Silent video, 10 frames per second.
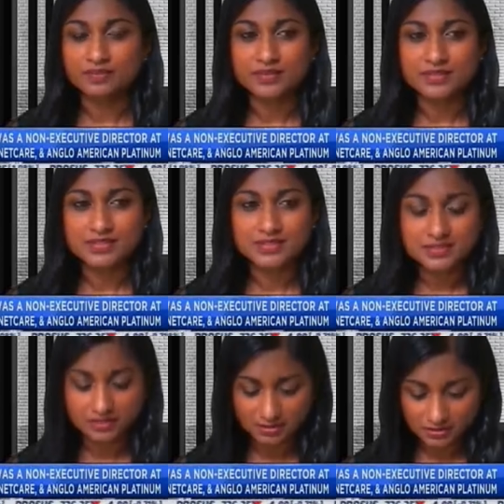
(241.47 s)
in this
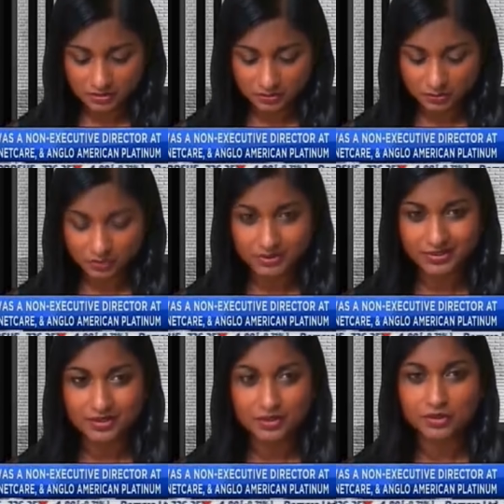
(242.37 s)
instance,
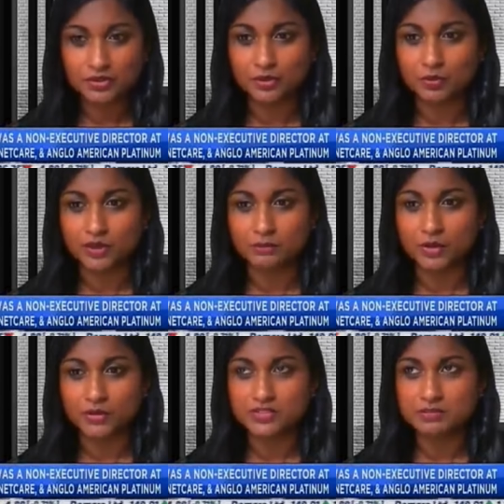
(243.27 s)
you know
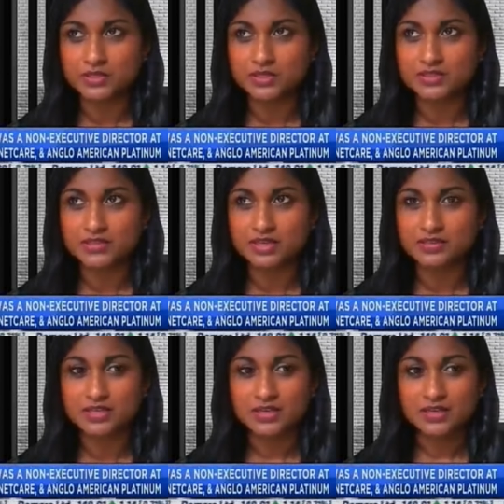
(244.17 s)
what bothers me is
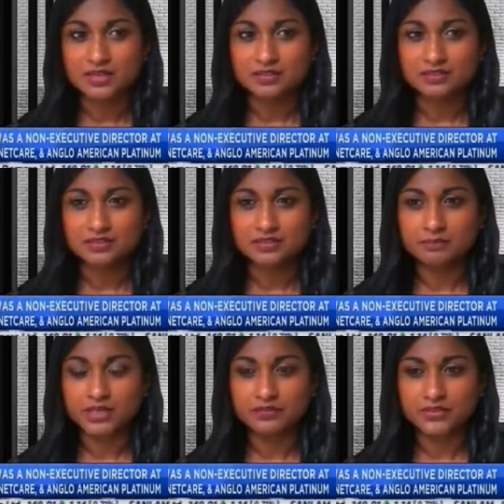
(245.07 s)
that
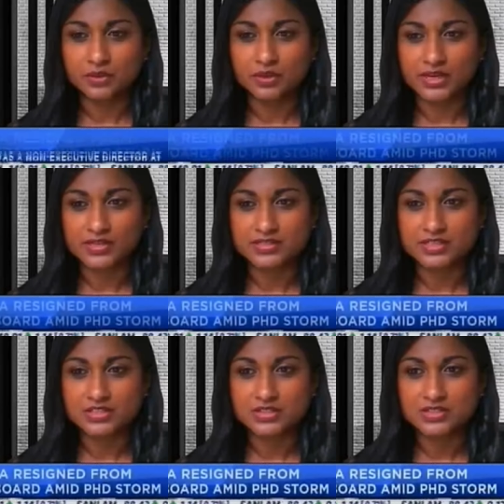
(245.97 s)
many of the
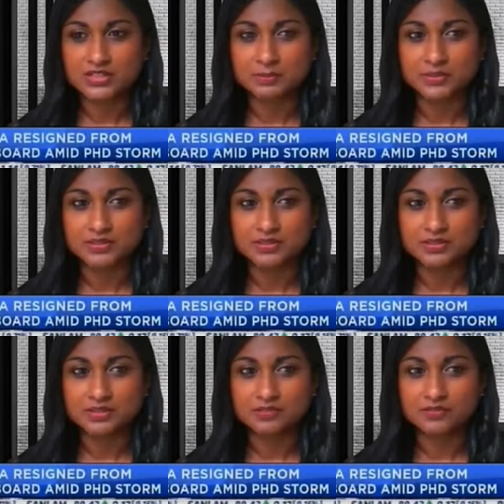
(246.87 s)
organizations that the person
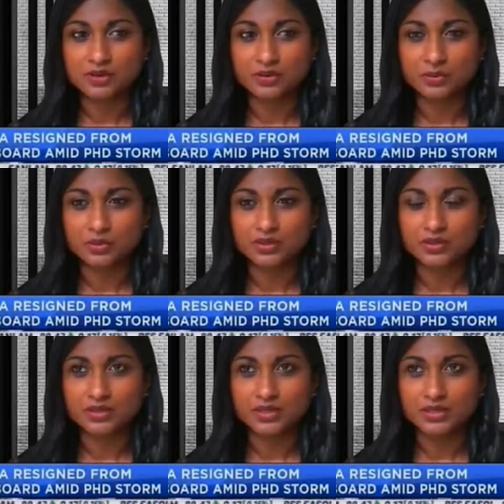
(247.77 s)
served on
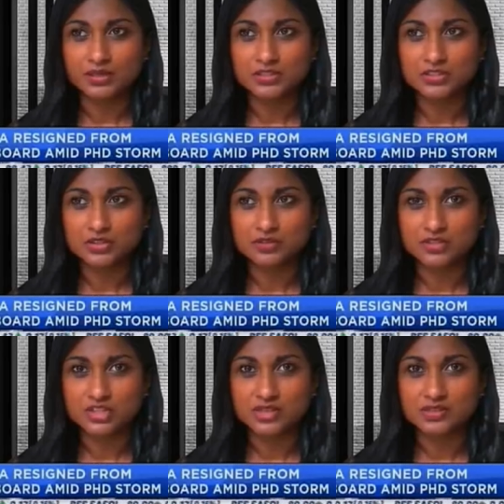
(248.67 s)
were listed
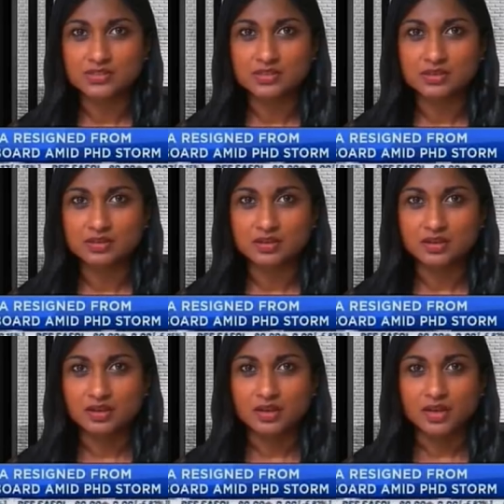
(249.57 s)
on the JSE.
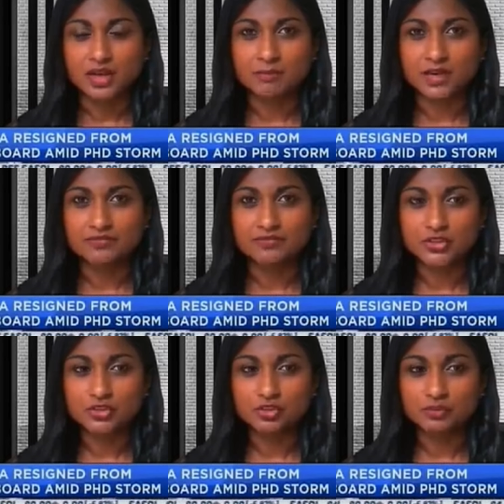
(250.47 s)
And by
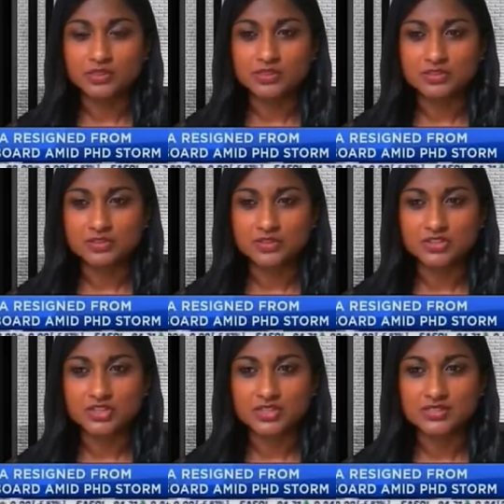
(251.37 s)
virtue of being listed
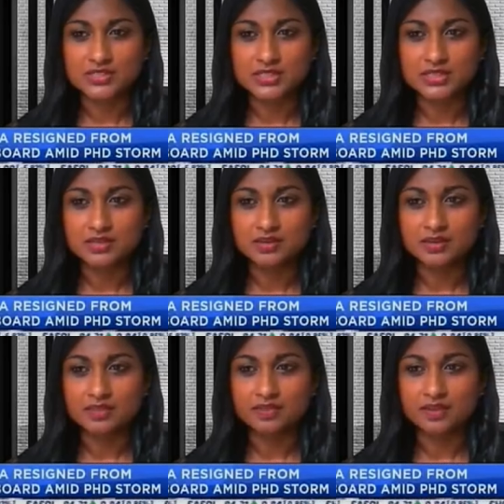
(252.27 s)
on the
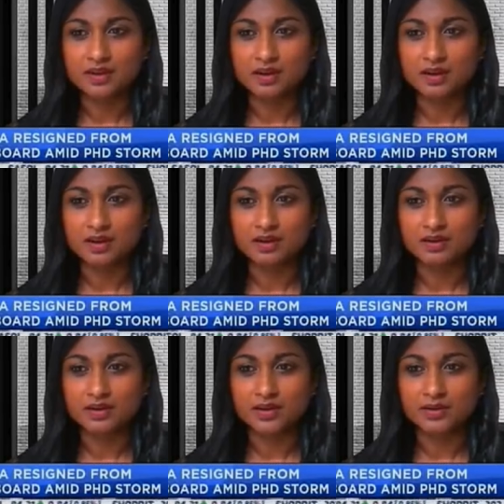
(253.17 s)
JSE, they
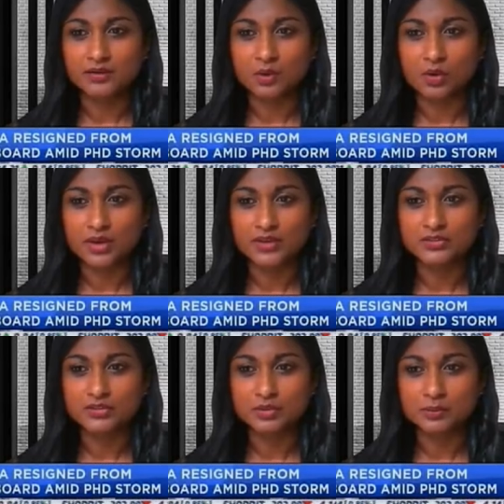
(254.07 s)
are uh,
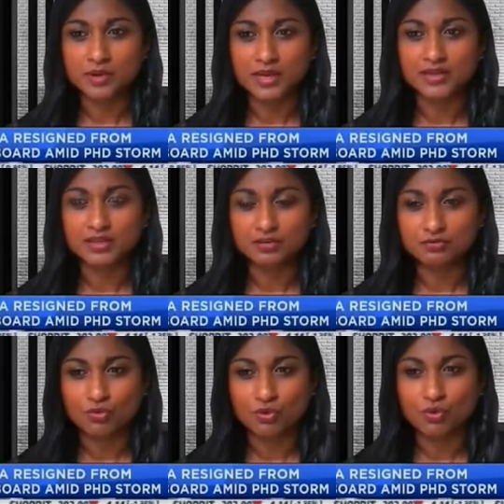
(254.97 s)
required to apply King
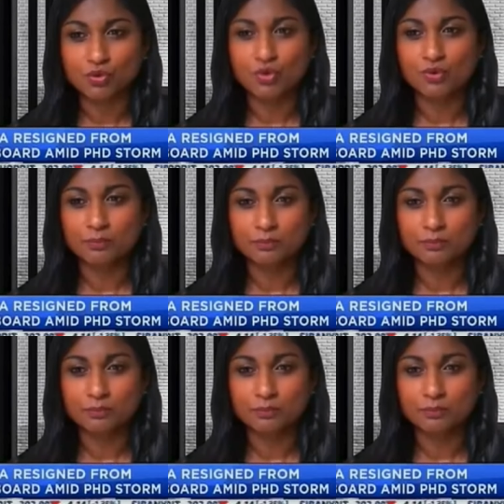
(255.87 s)
4